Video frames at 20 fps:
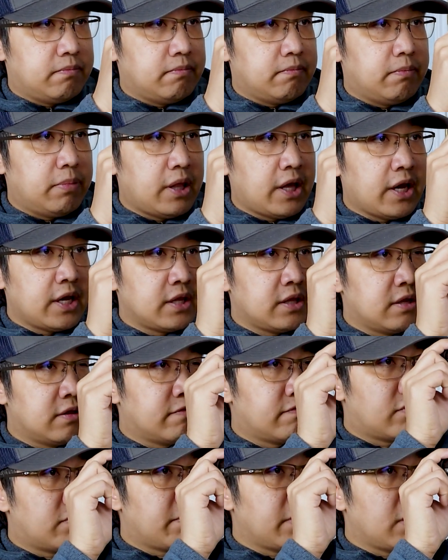blind
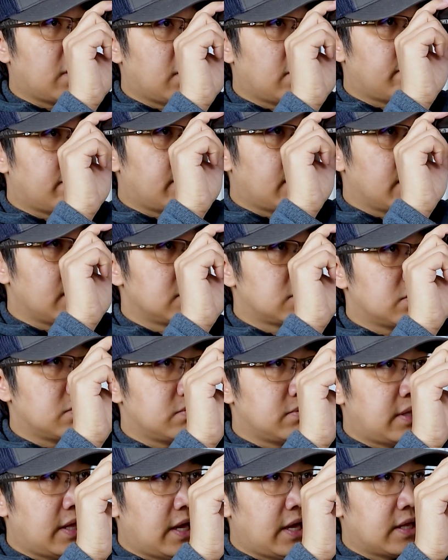for my off eye,
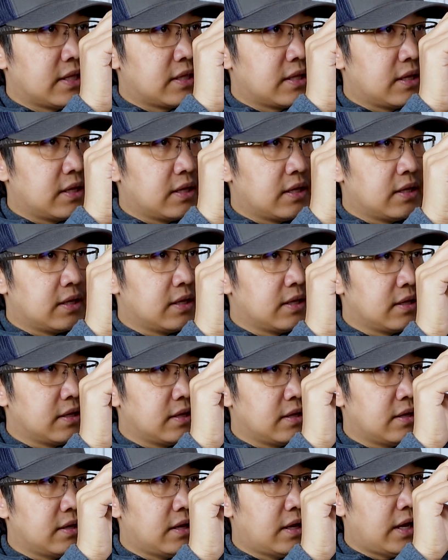so that
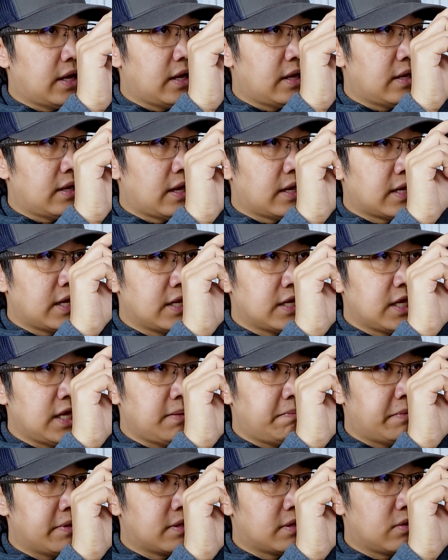I can
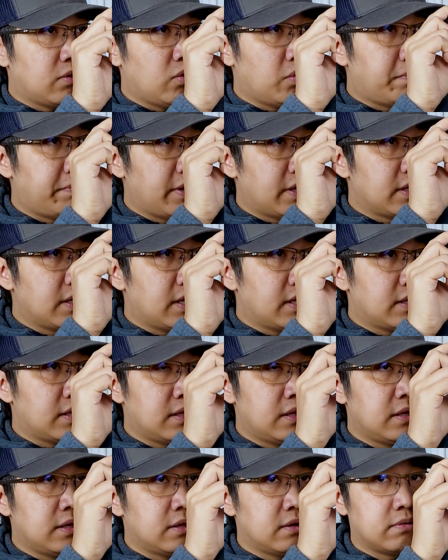keep it open
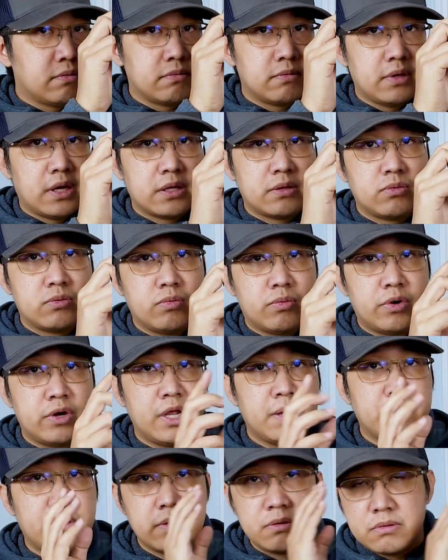and, you know, not
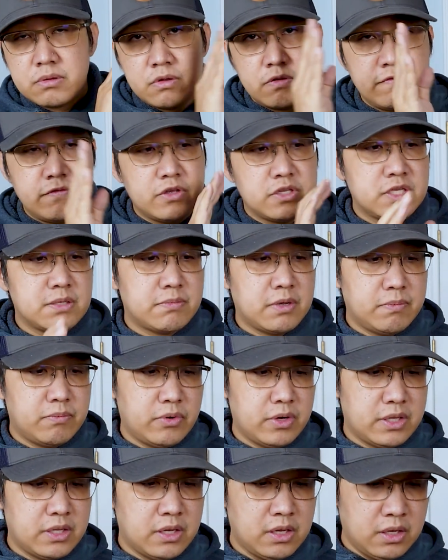worry about confusing my
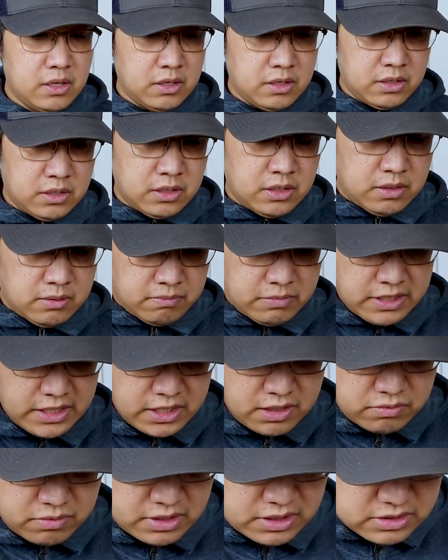brain. But
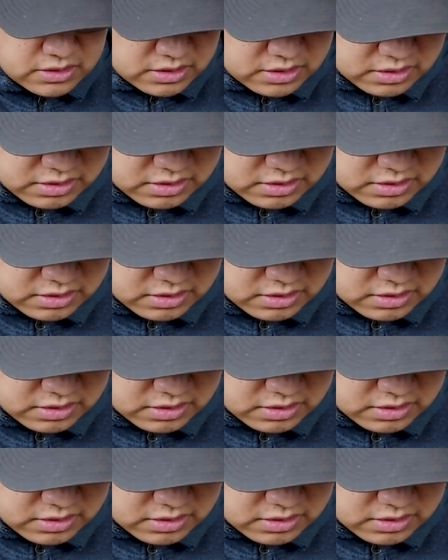anyways,